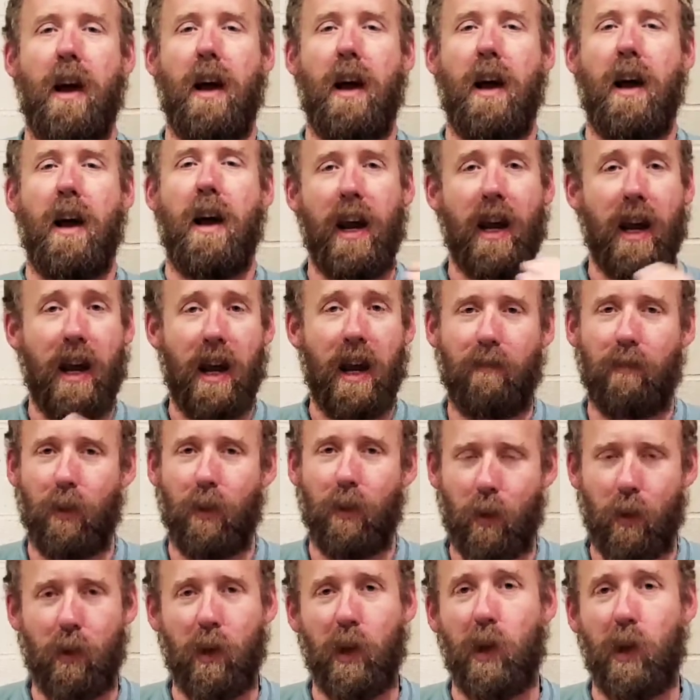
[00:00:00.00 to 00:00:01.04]
I have
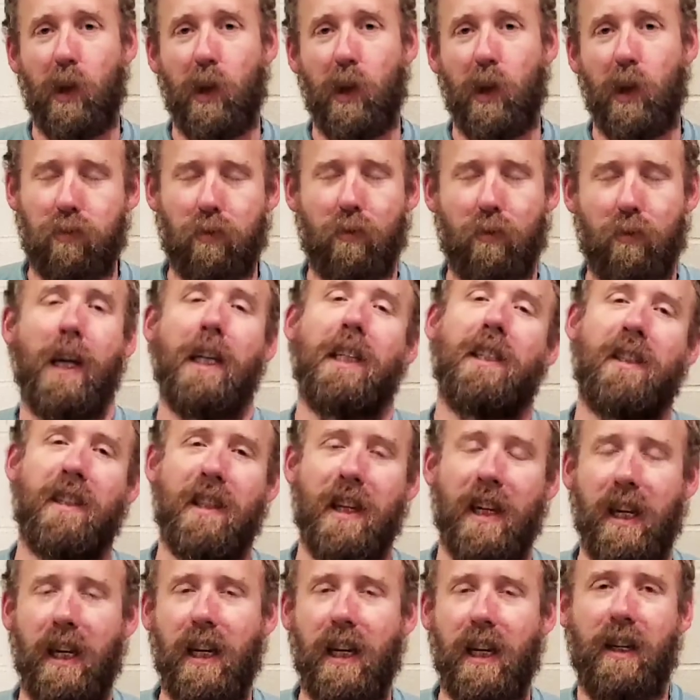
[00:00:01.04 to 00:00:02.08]
learned to embrace
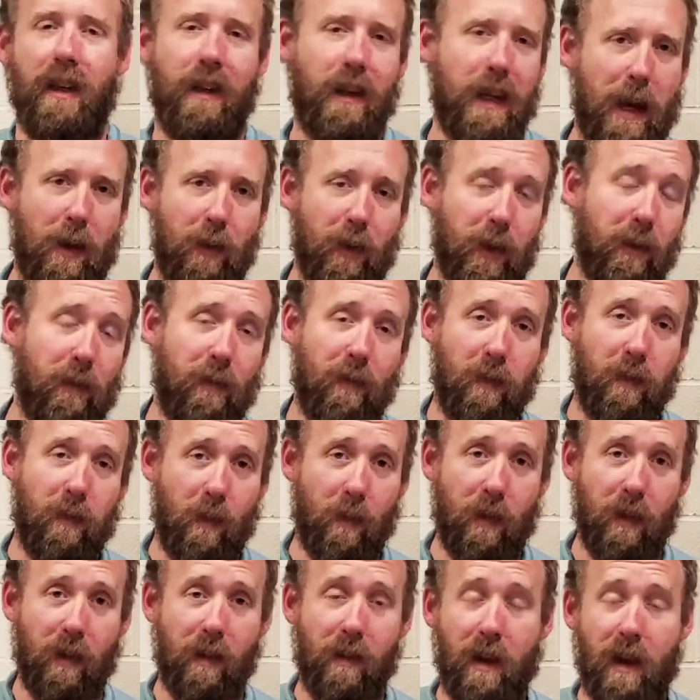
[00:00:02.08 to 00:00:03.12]
the heat down in
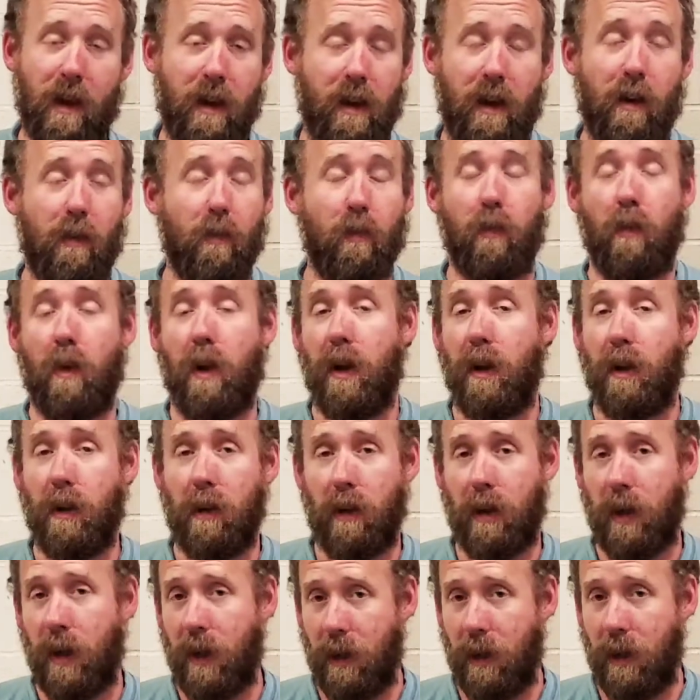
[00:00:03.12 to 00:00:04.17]
Florida. I'll run
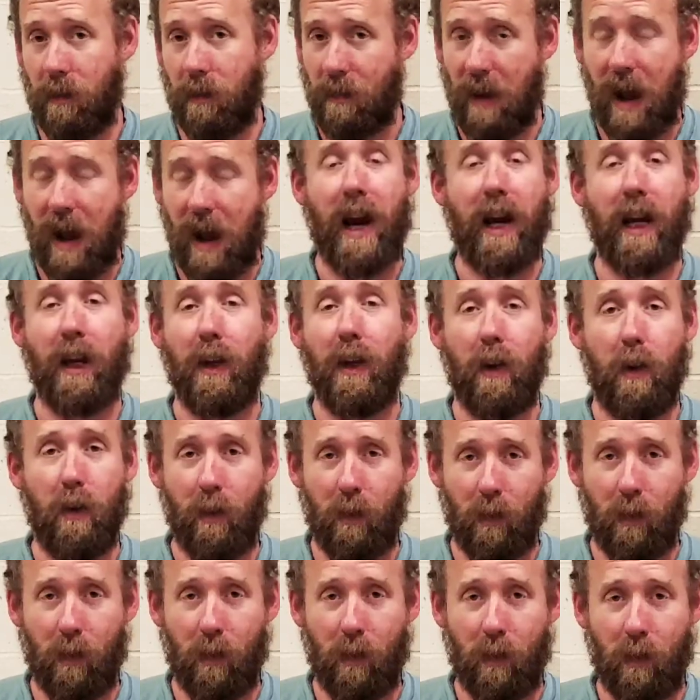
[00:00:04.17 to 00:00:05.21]
in high
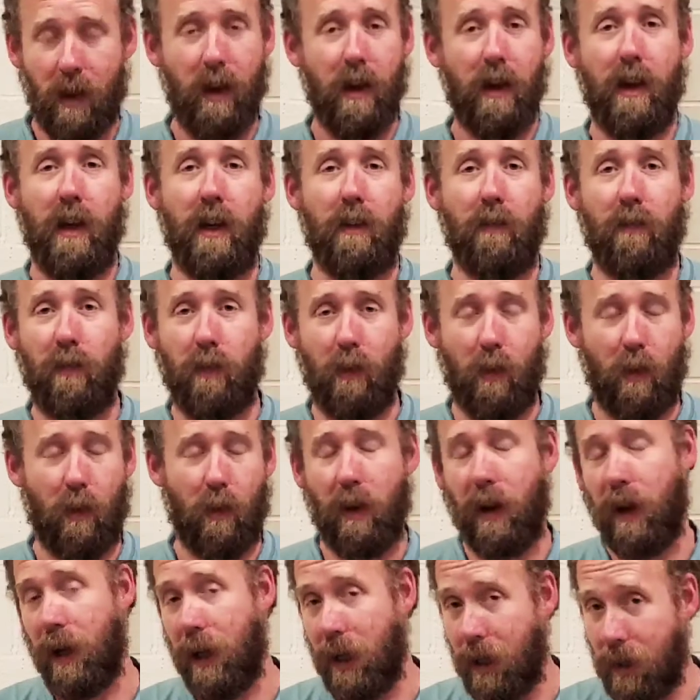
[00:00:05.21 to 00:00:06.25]
noon in
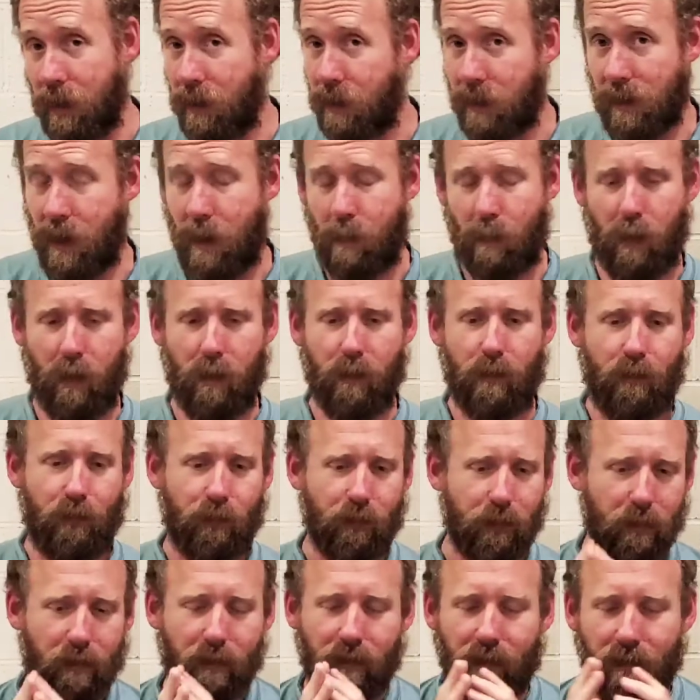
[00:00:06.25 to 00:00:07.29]
Florida in the summer.
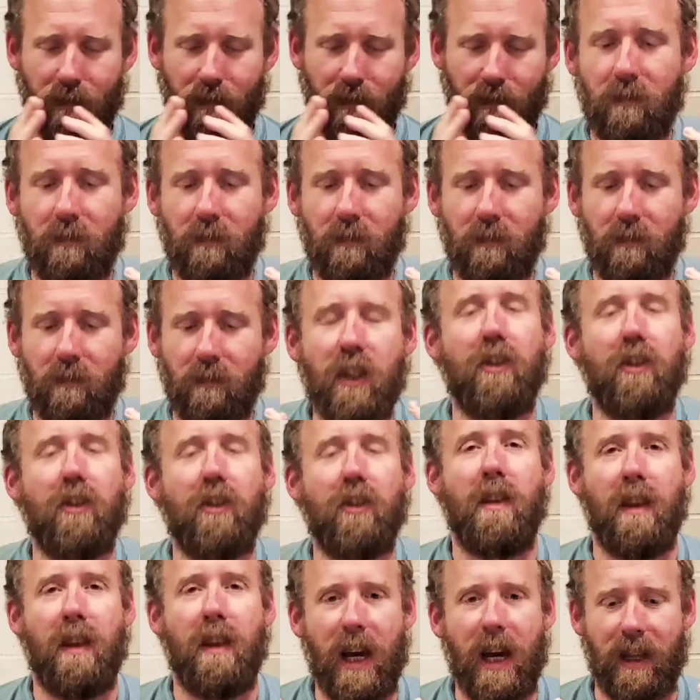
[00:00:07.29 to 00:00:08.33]
I
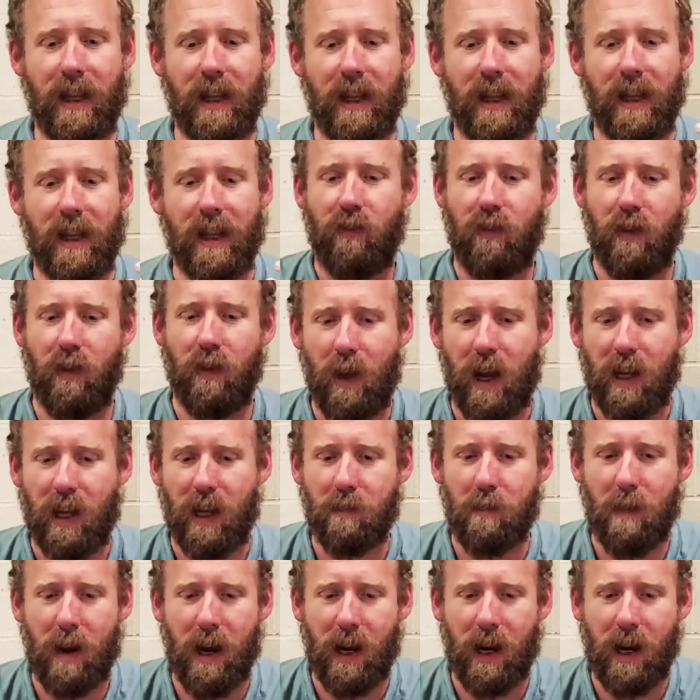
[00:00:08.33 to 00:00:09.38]
just like that. So
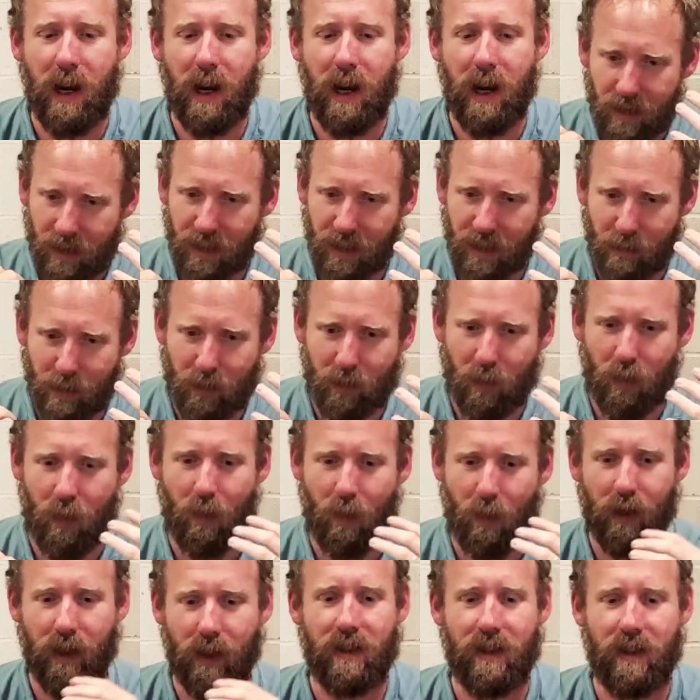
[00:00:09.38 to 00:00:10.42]
that's my
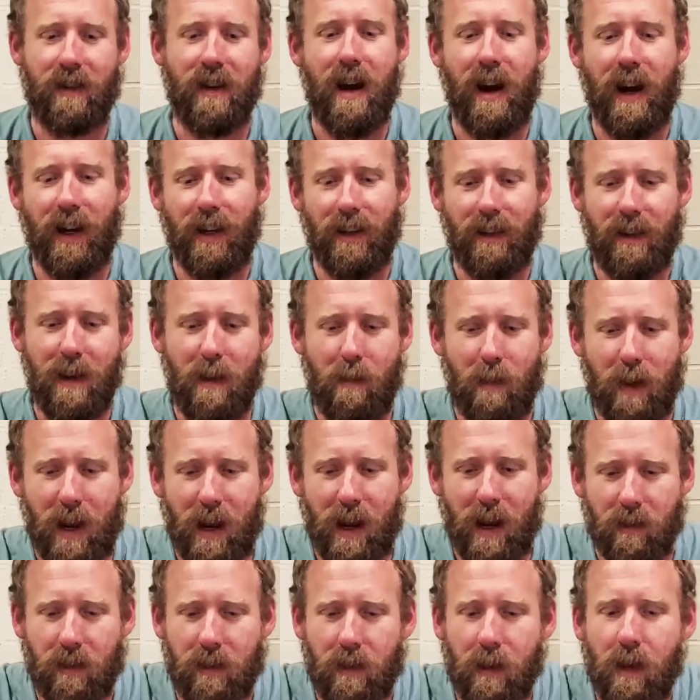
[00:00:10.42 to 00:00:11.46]
Taurus sign coming
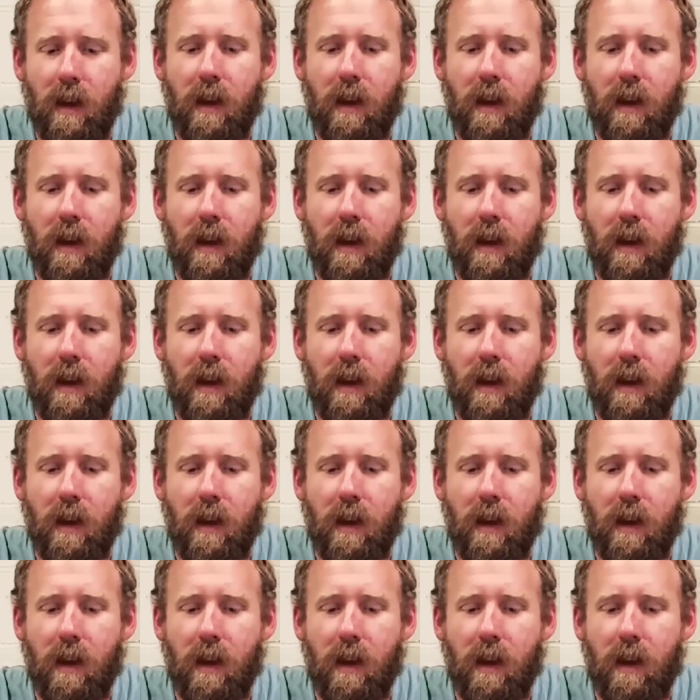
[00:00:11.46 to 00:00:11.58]
out.